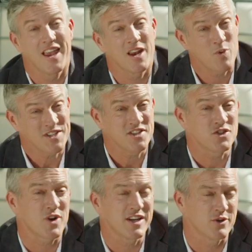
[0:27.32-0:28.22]
In Western
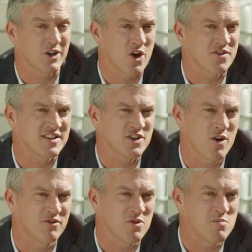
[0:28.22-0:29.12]
Australia alone, there's
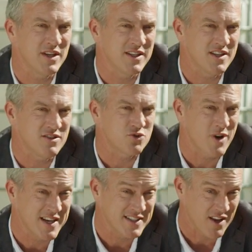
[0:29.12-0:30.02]
over 1 million
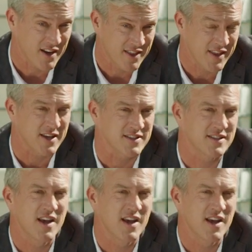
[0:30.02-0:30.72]
drains like this,